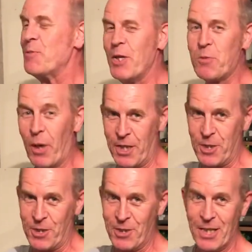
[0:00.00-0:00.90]
is Miss
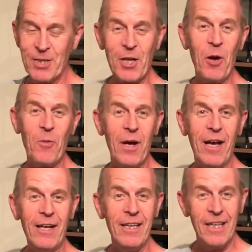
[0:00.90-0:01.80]
Peaches.
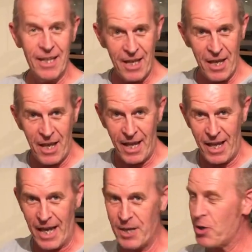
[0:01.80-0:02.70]
So any